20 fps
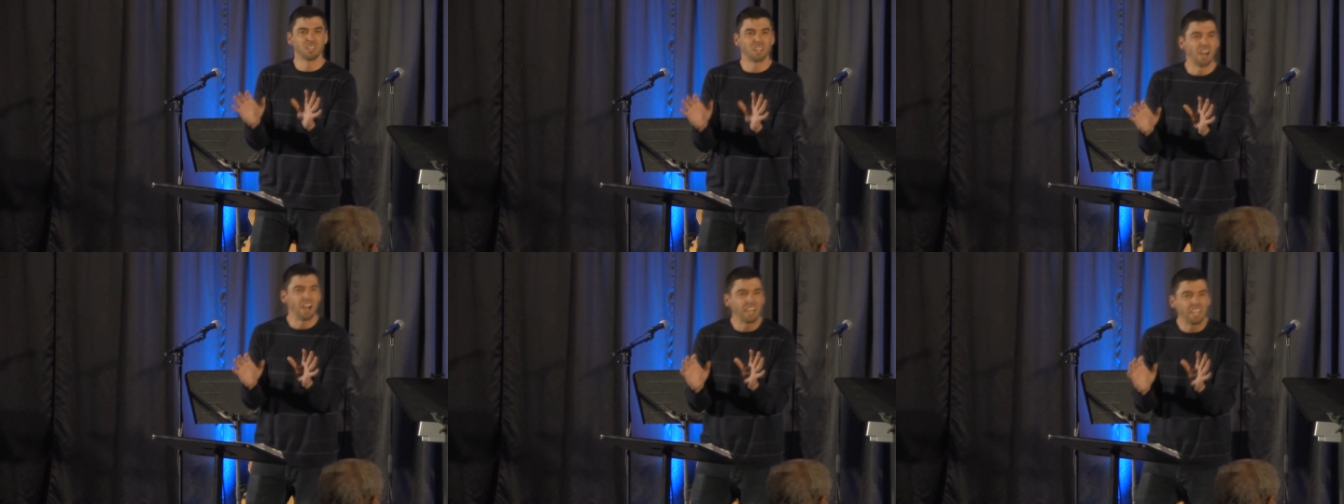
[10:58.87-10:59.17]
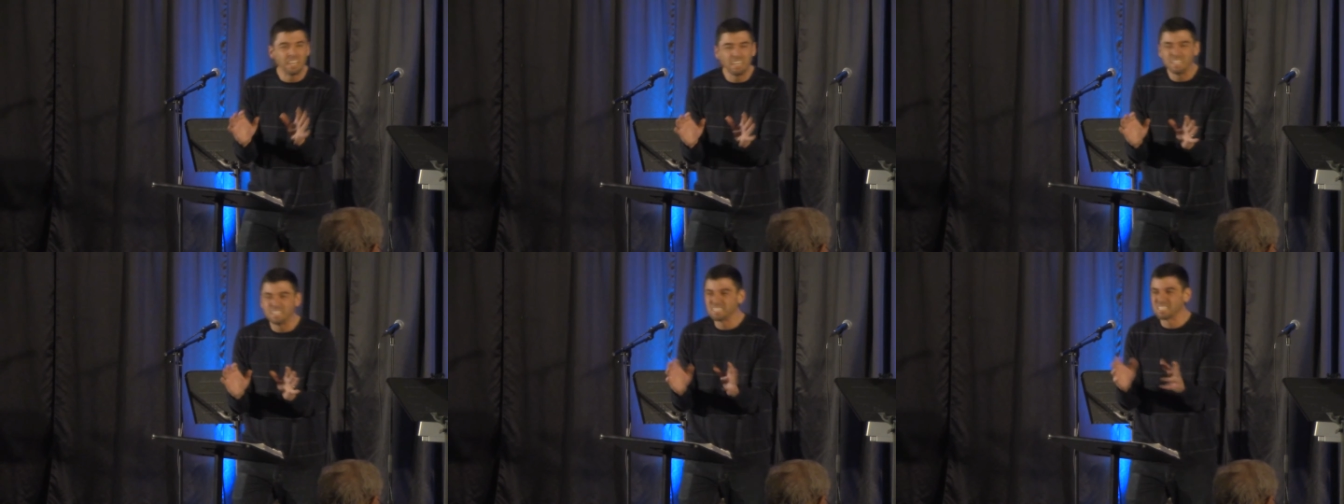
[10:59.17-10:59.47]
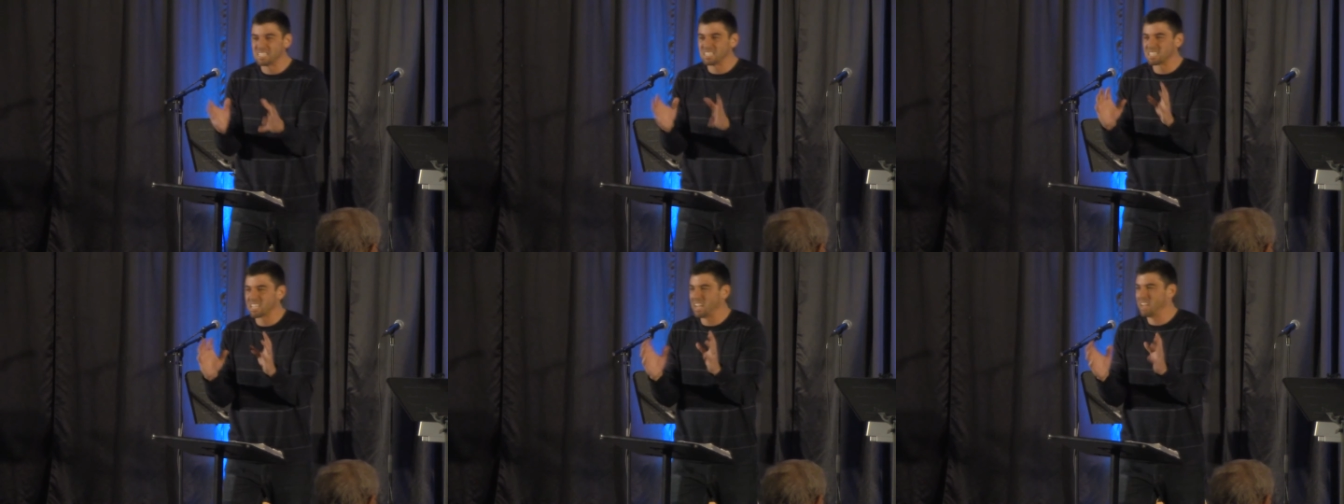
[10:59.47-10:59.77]
Kindness
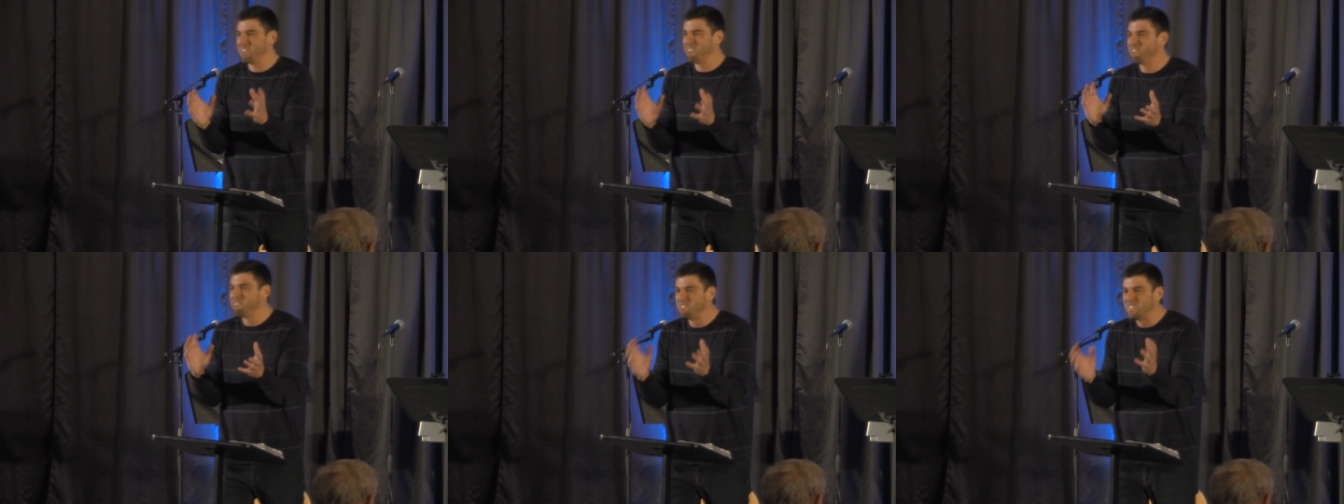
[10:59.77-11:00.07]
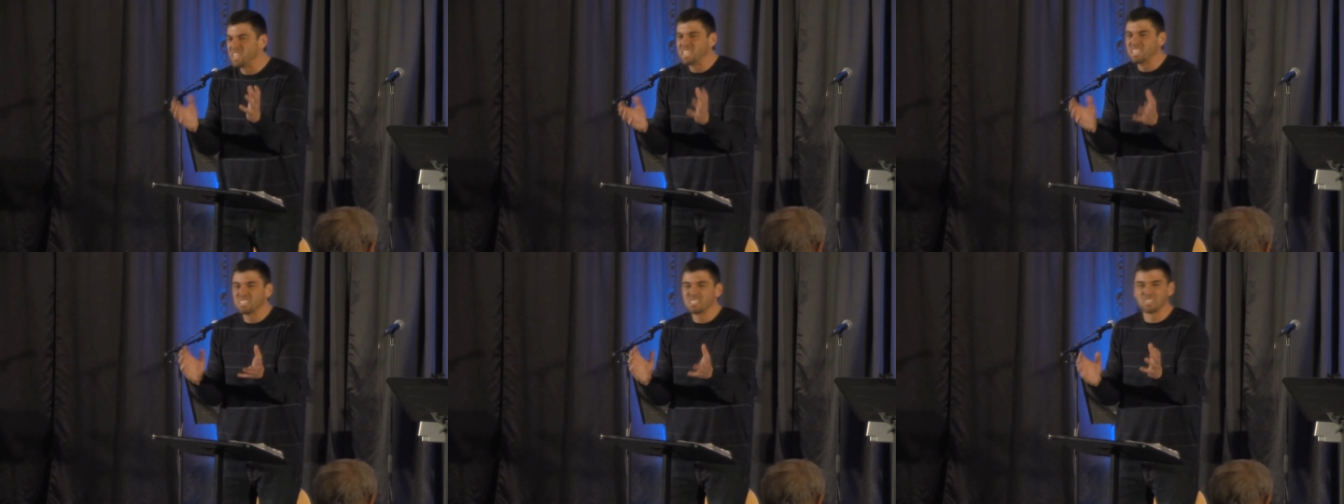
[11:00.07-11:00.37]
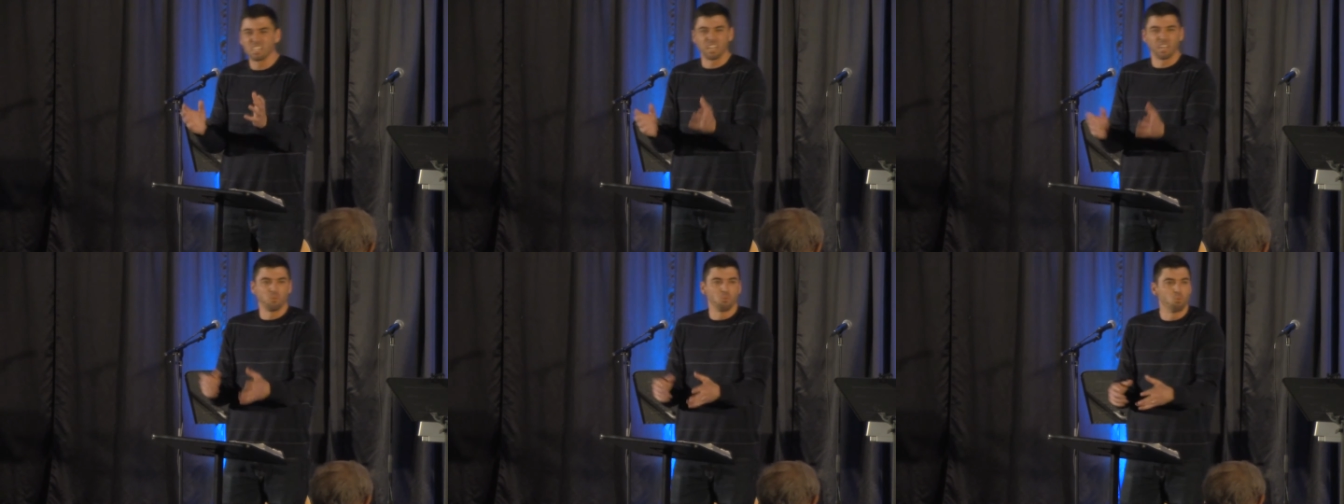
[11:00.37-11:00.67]
just kind of feels
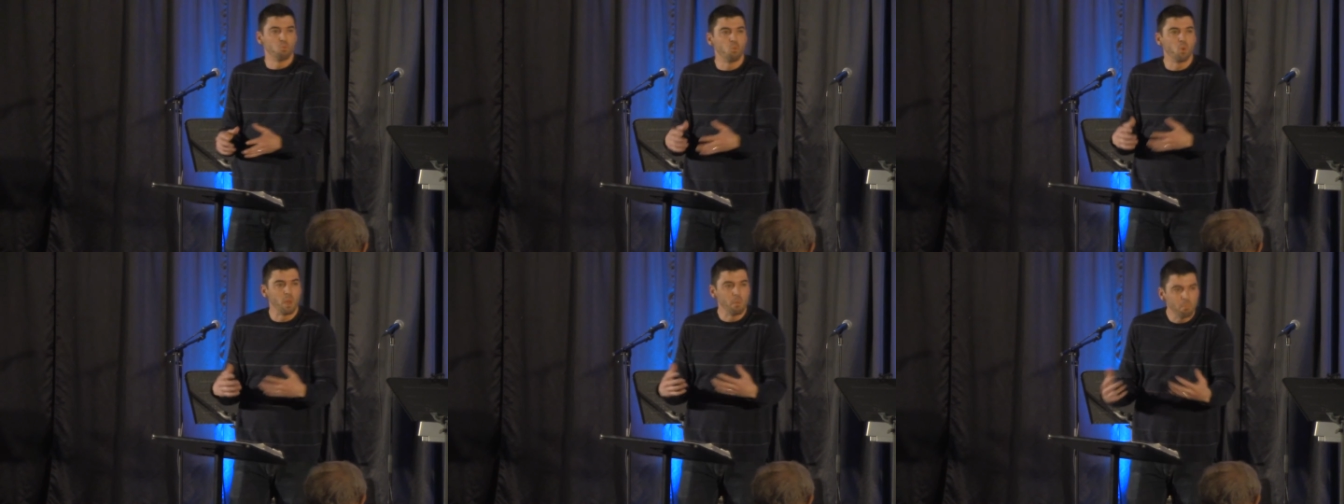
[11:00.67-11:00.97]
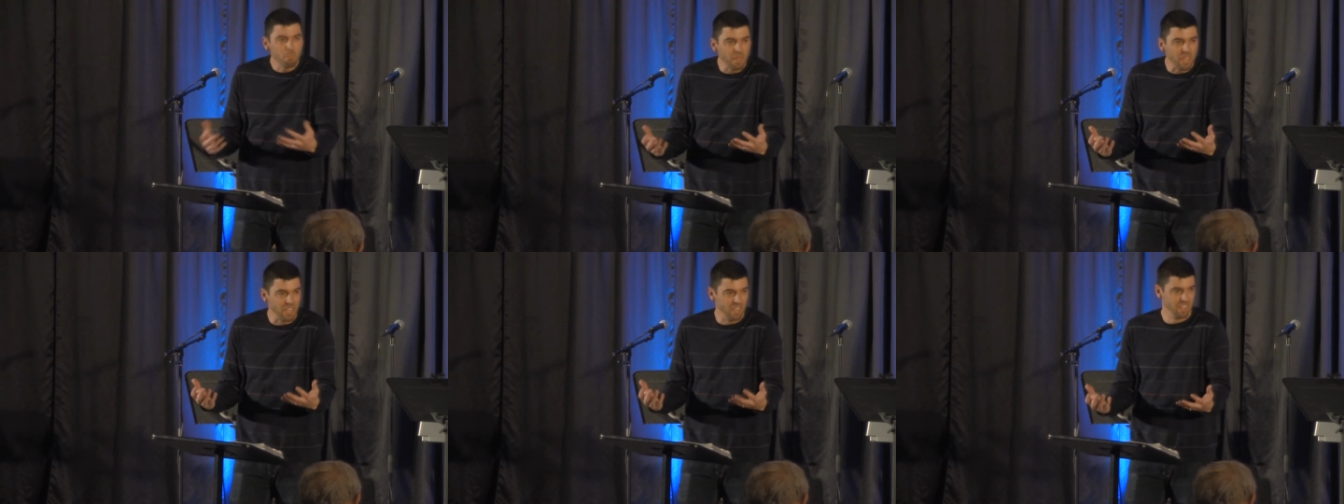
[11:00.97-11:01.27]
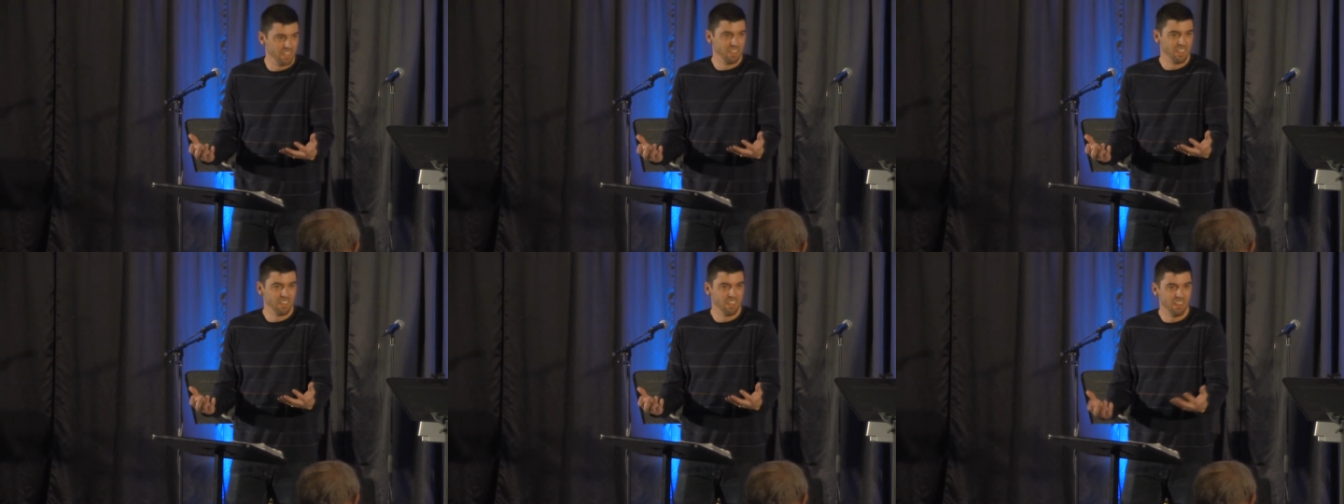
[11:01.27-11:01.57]
like wimpy.
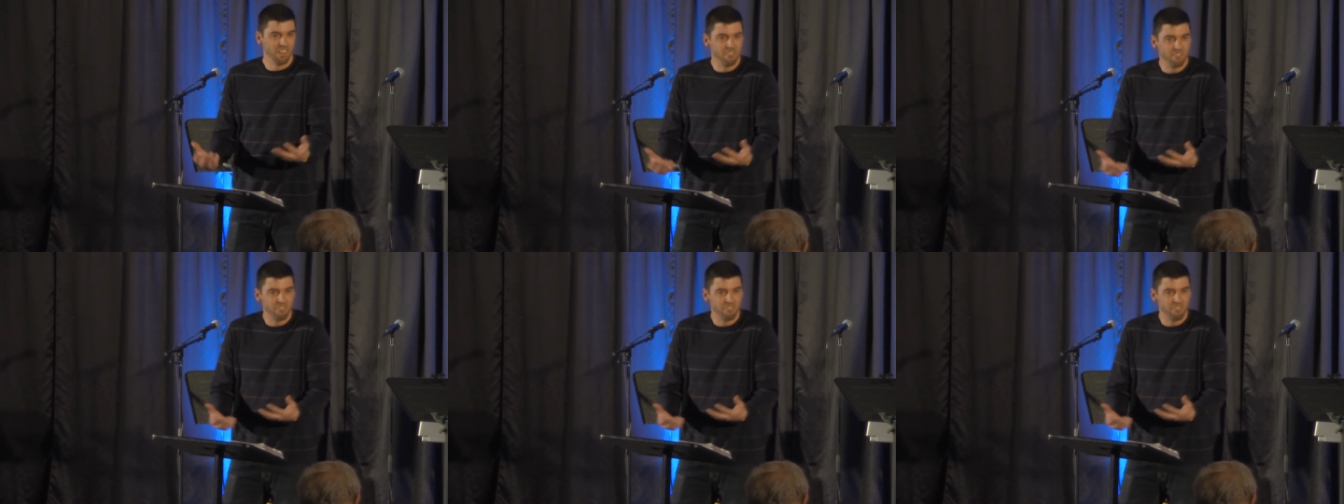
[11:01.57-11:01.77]
It